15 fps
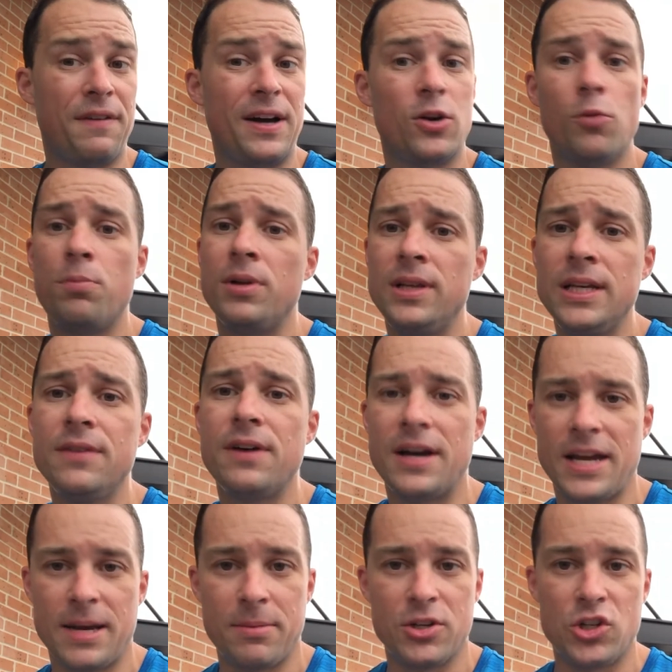I don't believe I
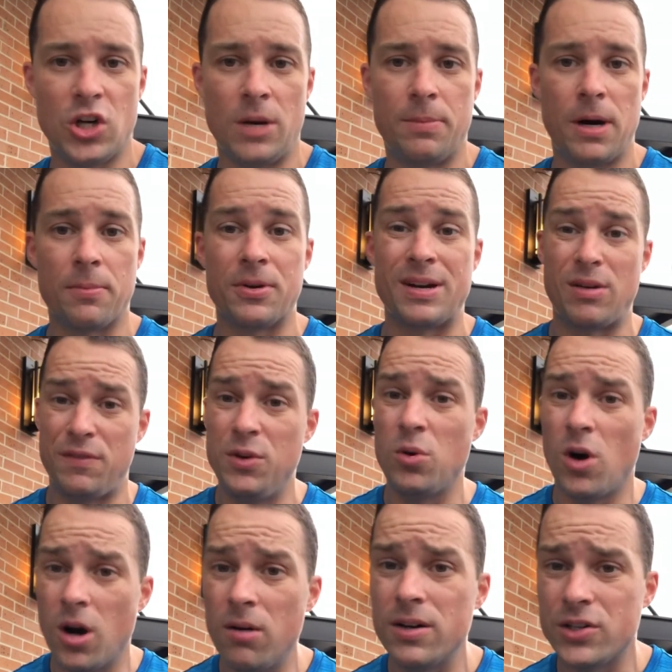am a job hopper. Now, if you
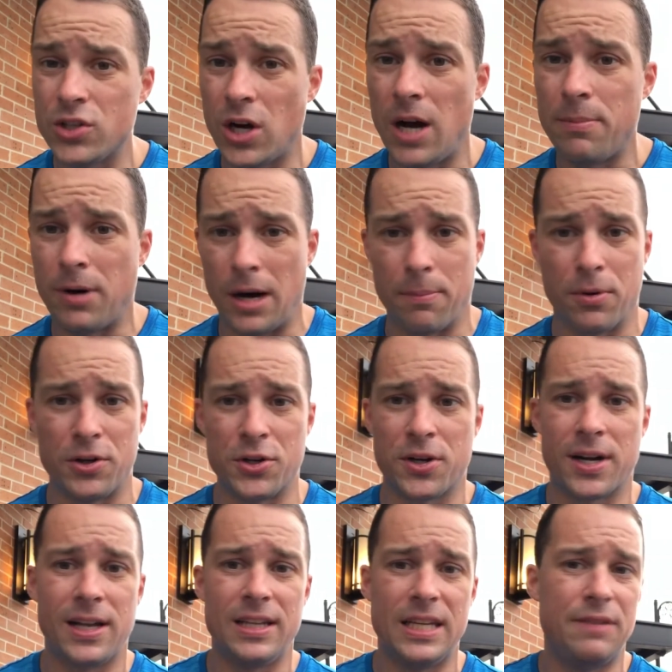are a job hopper and you're
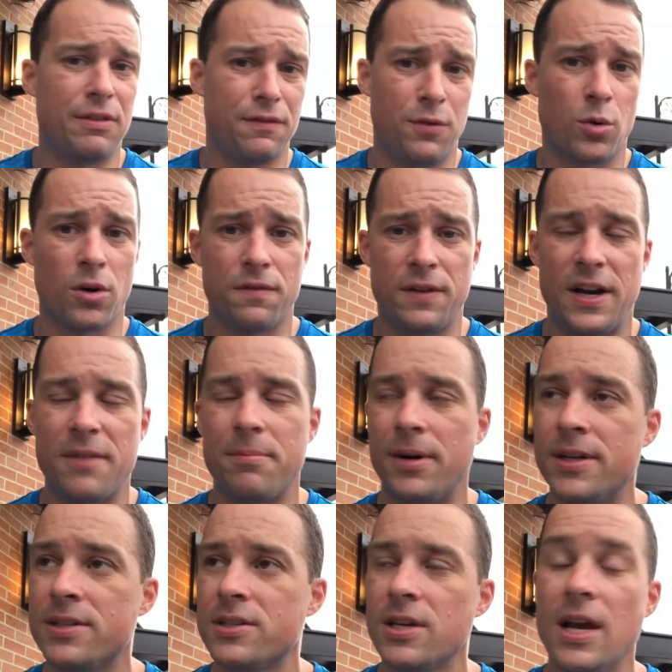going to leave in 4 or 5
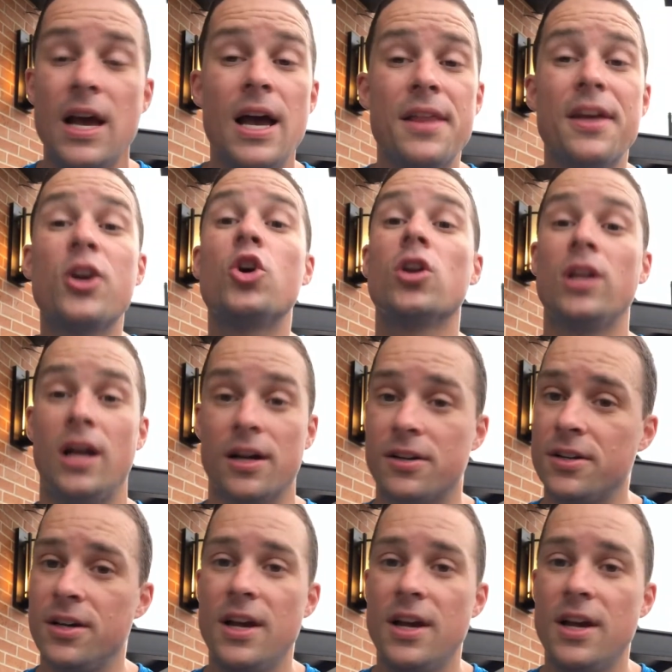months, then good luck.